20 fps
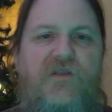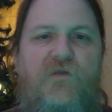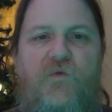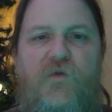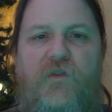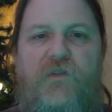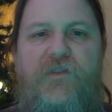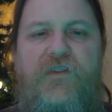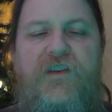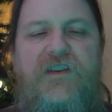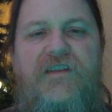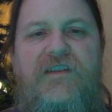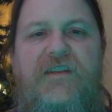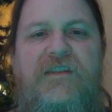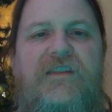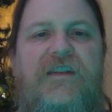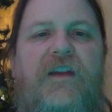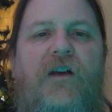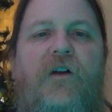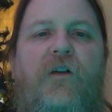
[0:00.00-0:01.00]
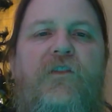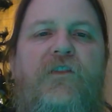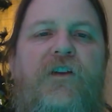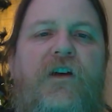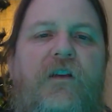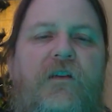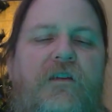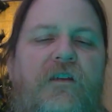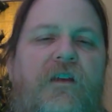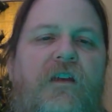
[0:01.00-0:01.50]
you will see details
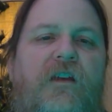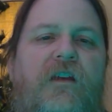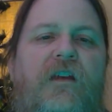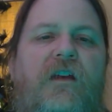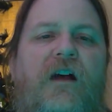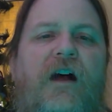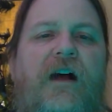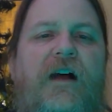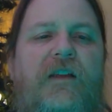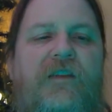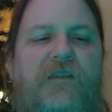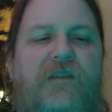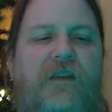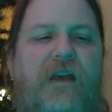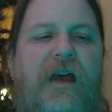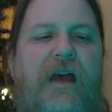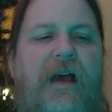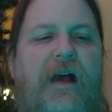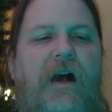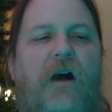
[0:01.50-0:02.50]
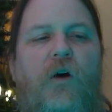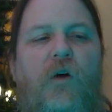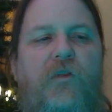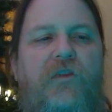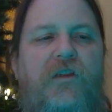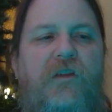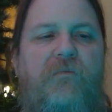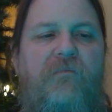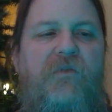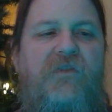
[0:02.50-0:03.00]
on how
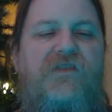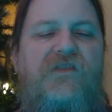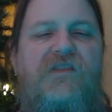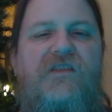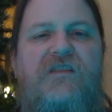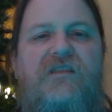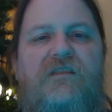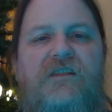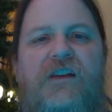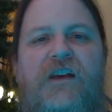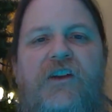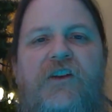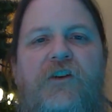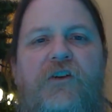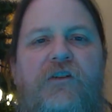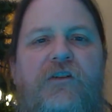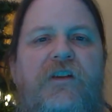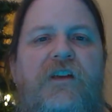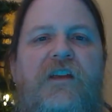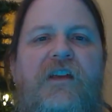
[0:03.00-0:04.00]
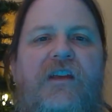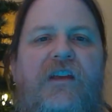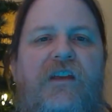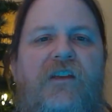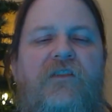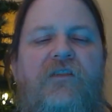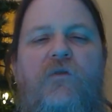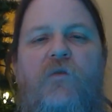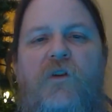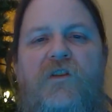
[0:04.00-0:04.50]
the business letter
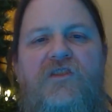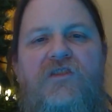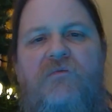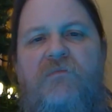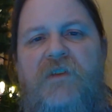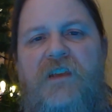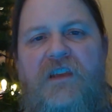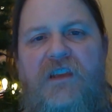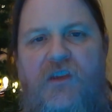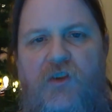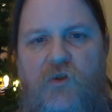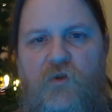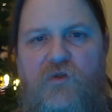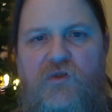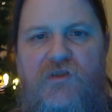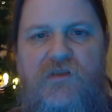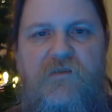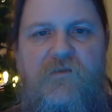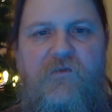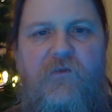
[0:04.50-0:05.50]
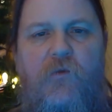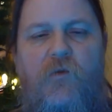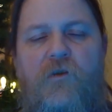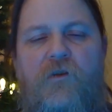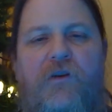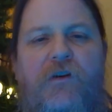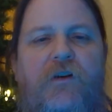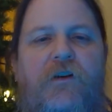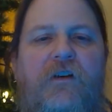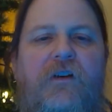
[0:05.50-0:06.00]
is going to be used
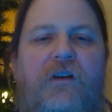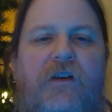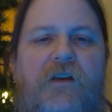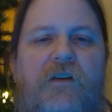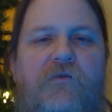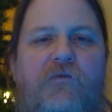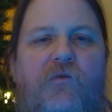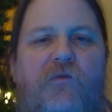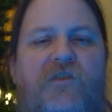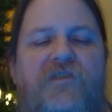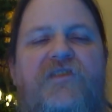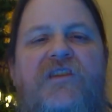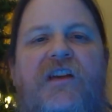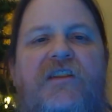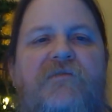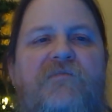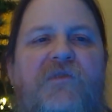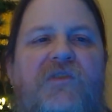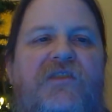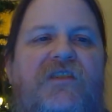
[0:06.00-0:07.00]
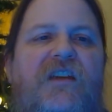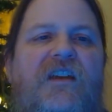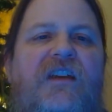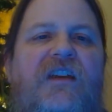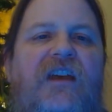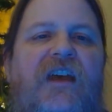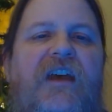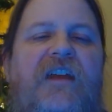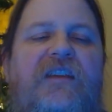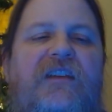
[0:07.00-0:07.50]
for assessment.
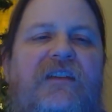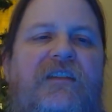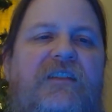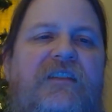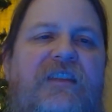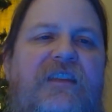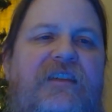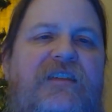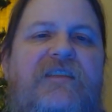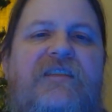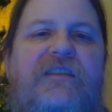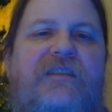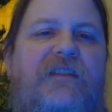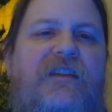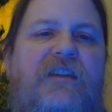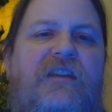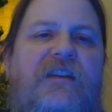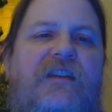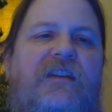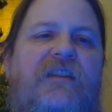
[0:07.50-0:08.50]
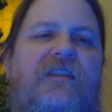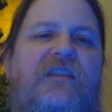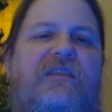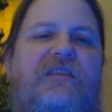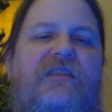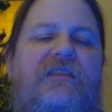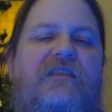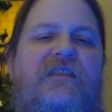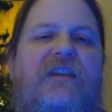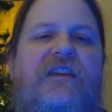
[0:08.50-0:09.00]
And this
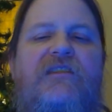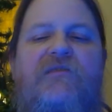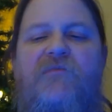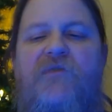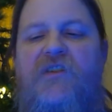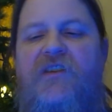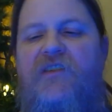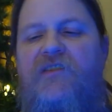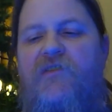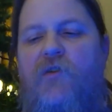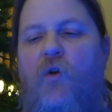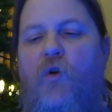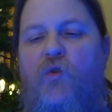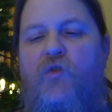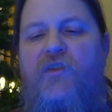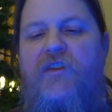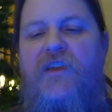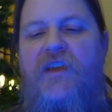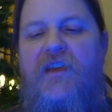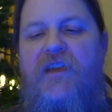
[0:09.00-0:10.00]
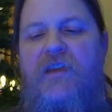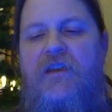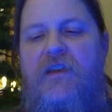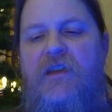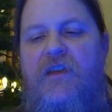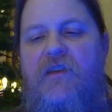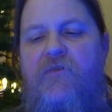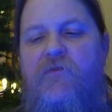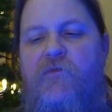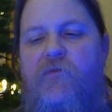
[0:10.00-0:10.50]
assessment is only
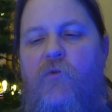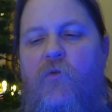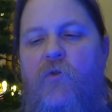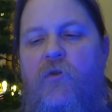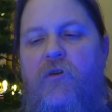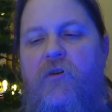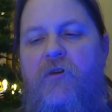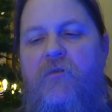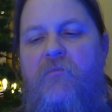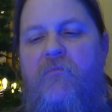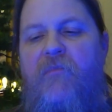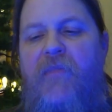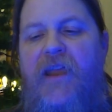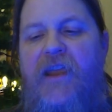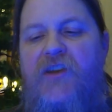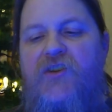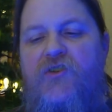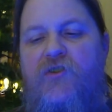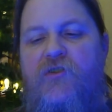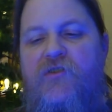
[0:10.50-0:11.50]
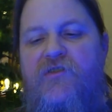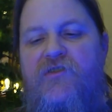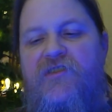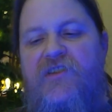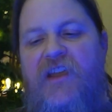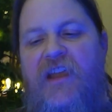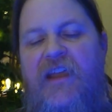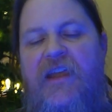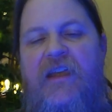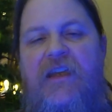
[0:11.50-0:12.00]
for
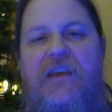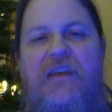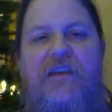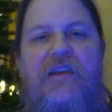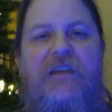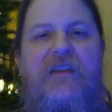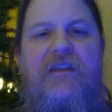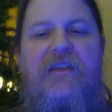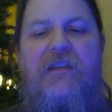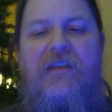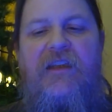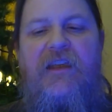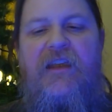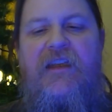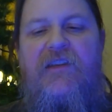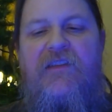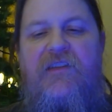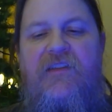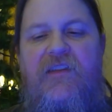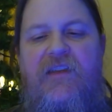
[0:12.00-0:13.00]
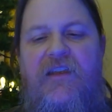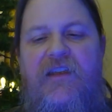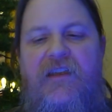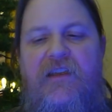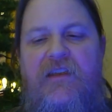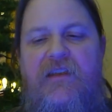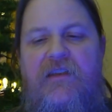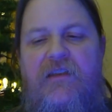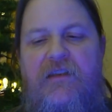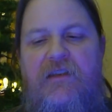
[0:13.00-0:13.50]
majors in the